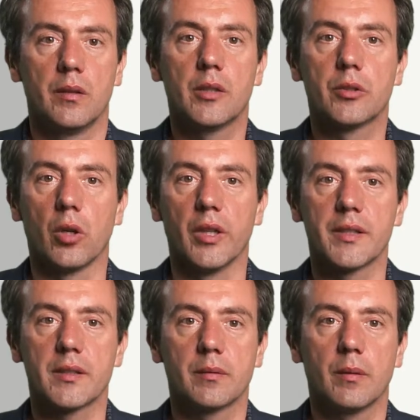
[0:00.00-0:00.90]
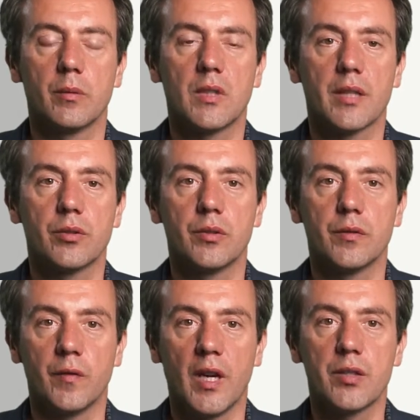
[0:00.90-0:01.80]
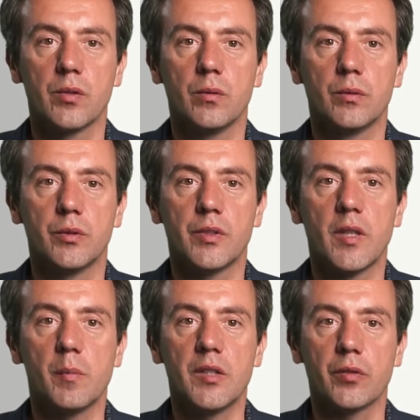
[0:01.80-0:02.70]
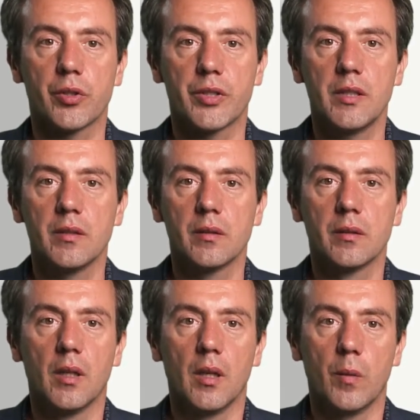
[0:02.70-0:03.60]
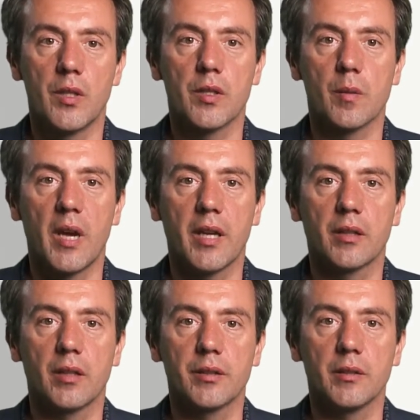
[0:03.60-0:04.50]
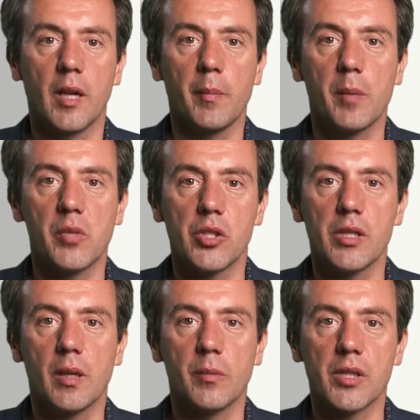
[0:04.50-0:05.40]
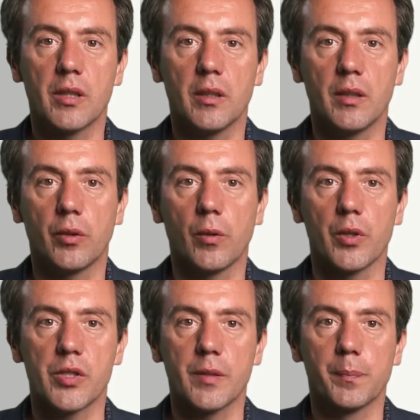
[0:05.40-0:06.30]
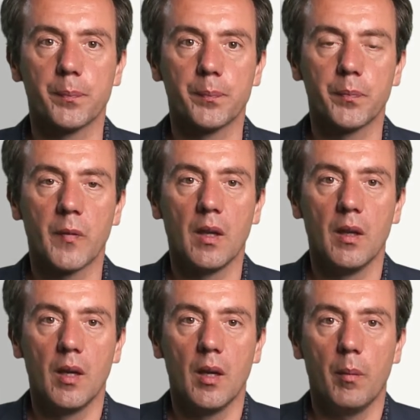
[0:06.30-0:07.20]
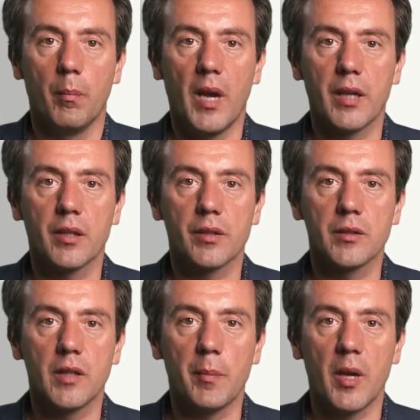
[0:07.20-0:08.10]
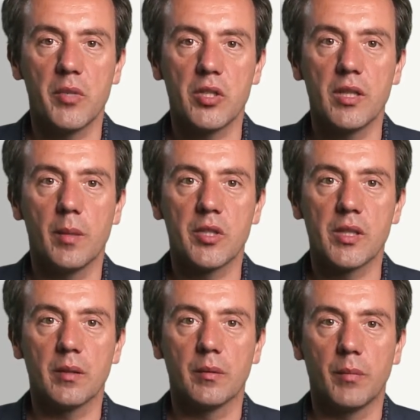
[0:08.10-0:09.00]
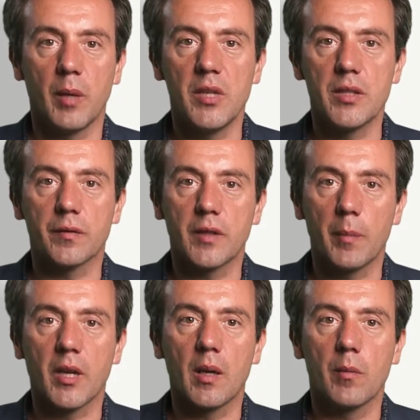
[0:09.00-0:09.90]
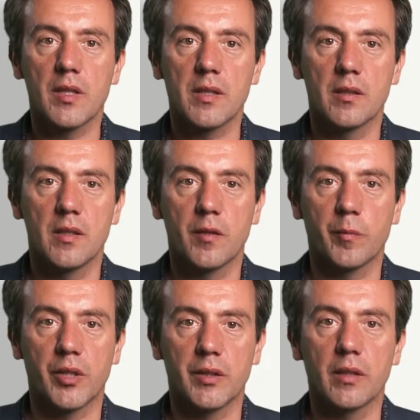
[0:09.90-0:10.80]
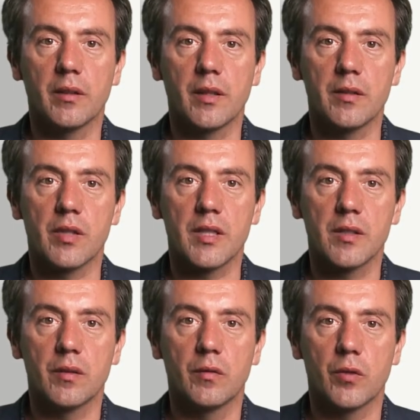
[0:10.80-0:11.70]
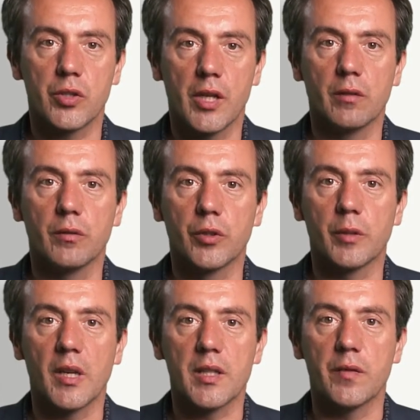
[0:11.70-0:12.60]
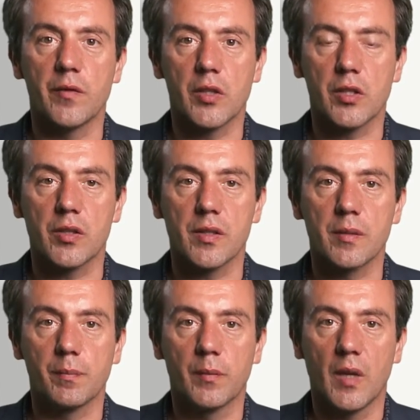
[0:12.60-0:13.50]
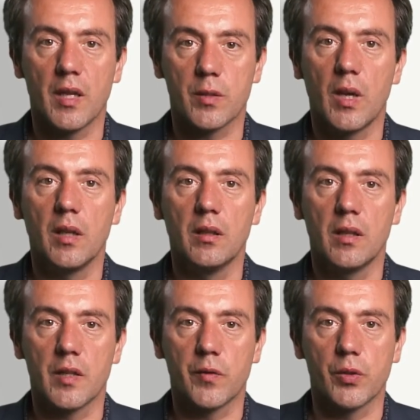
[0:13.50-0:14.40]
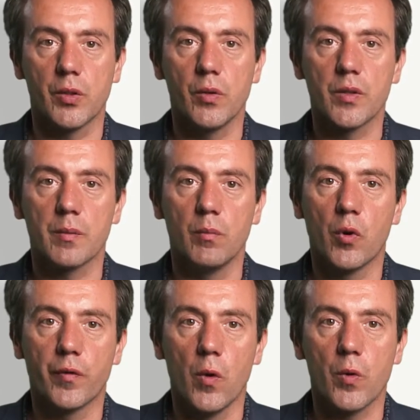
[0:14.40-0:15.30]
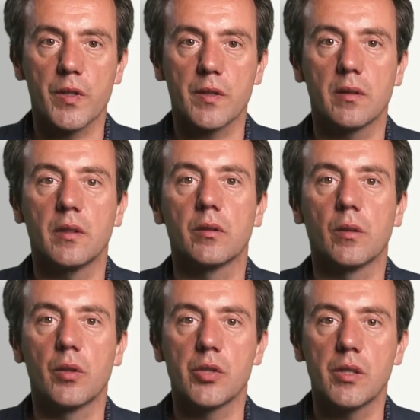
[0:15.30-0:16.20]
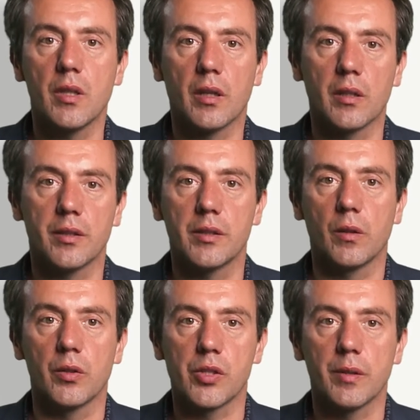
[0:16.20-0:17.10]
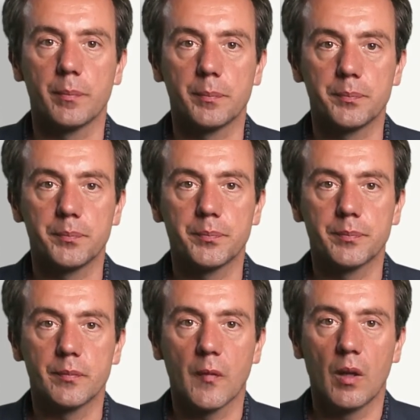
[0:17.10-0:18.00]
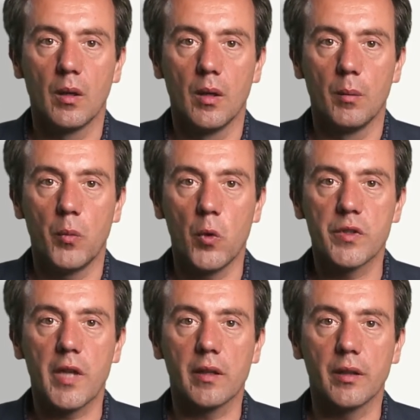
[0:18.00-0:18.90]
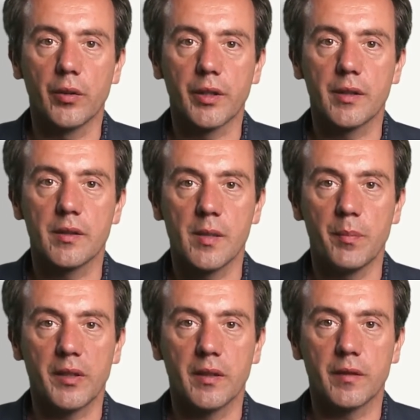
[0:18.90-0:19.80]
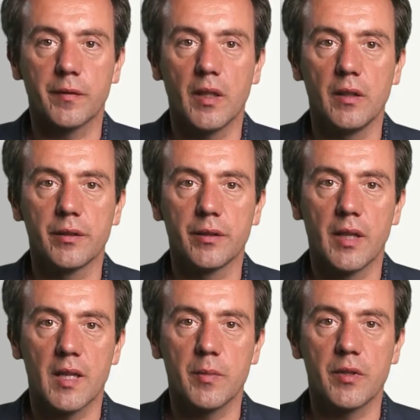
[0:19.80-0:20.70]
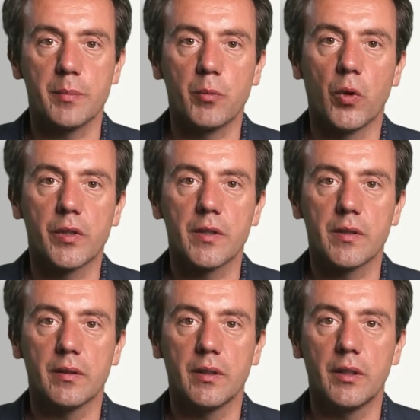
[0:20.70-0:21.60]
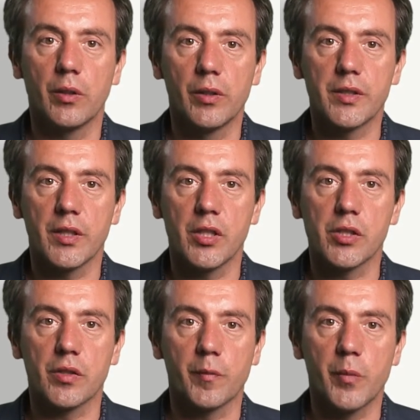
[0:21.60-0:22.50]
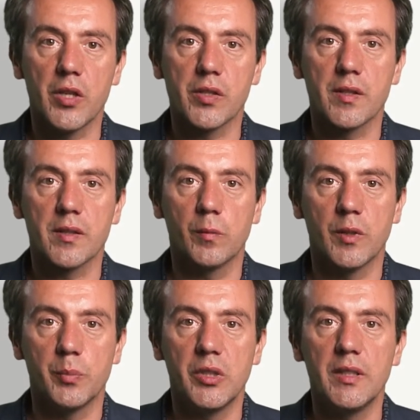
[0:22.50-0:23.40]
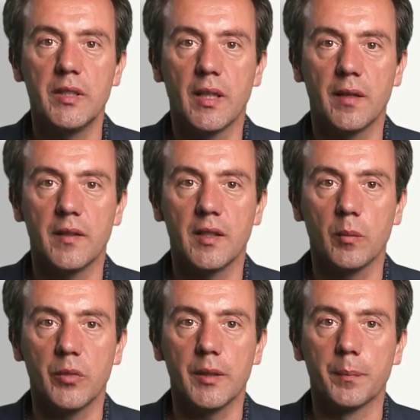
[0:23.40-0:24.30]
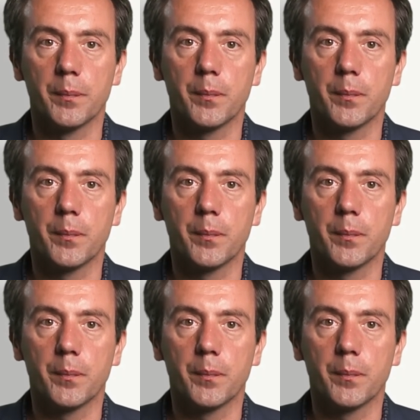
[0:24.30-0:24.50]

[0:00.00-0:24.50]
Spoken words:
Dear colleagues, I would like to invite you to CME 13, which is a myocardial MIBG imaging in neurology. Myocardial MIBG imaging by means of gamma cameras is of particular interest for general nuclear medicine physicians, as well as for those more focused in neurology and cardiology. Postganglionic sympathetic failure has been reported in the early stages of patients with PD and DLB.